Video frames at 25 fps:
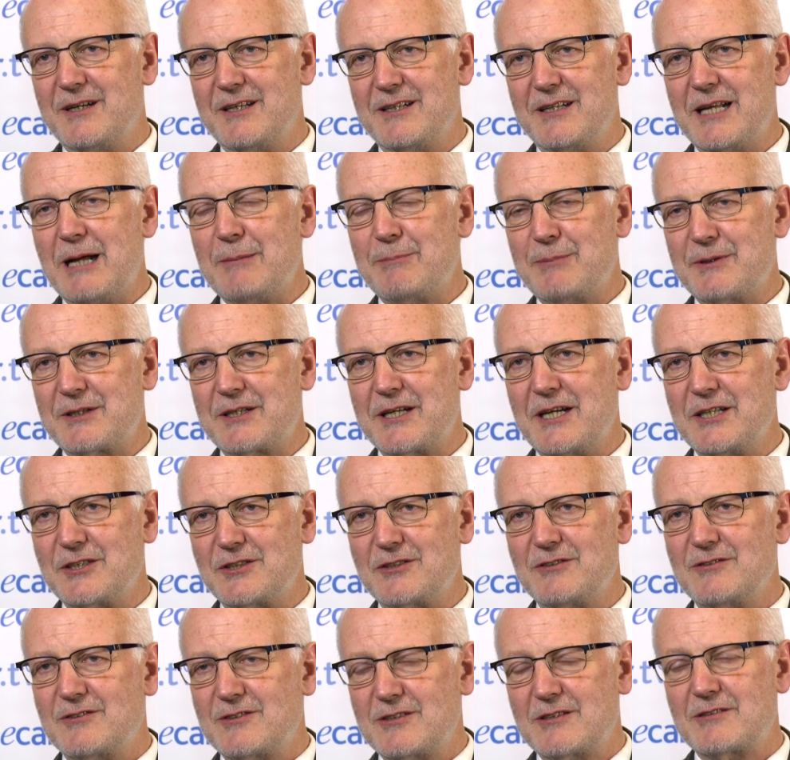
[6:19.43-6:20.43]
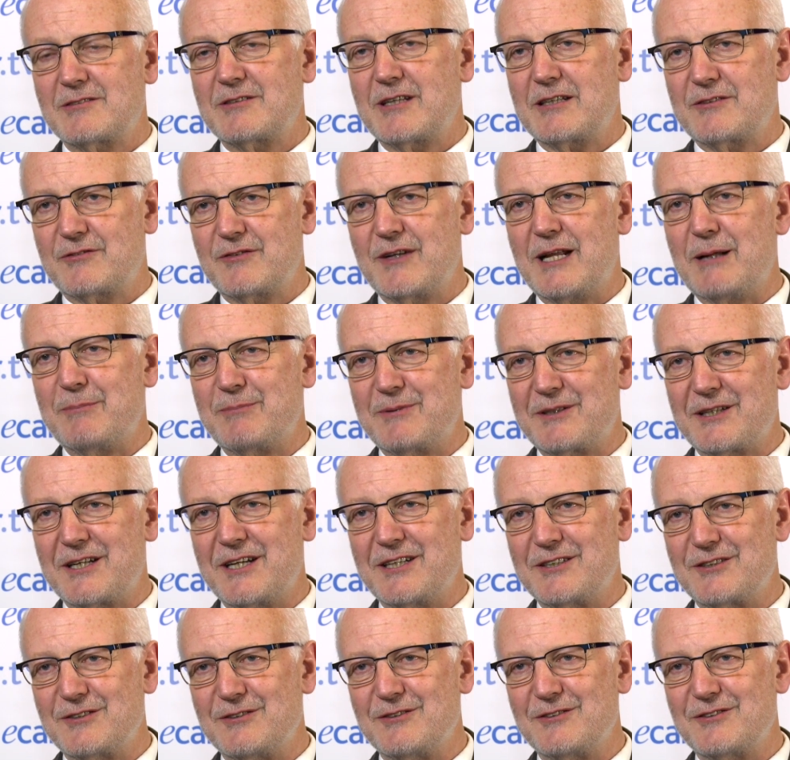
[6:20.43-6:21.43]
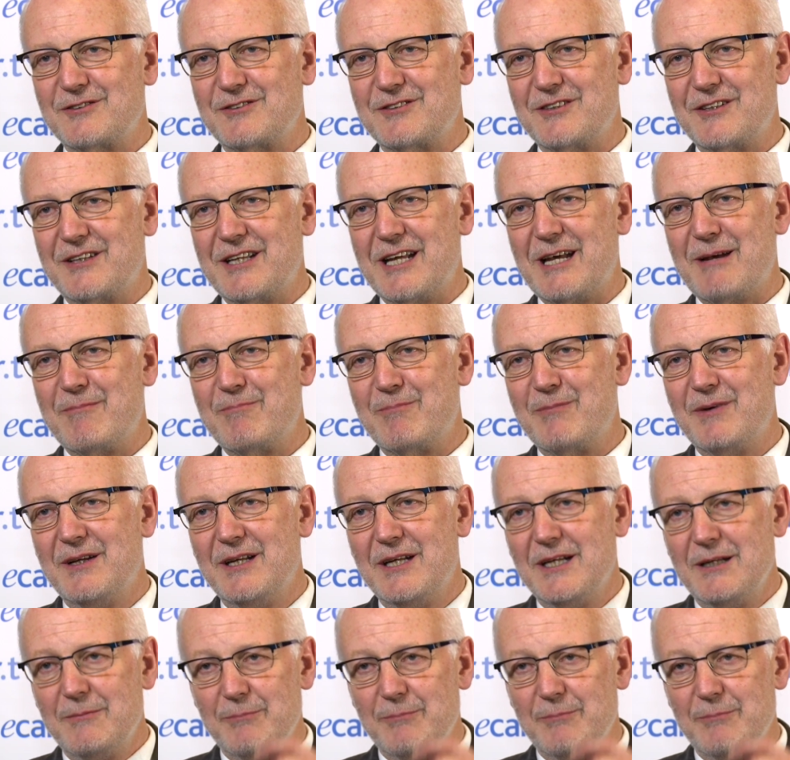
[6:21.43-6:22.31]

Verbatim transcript: and applications, successful applications to them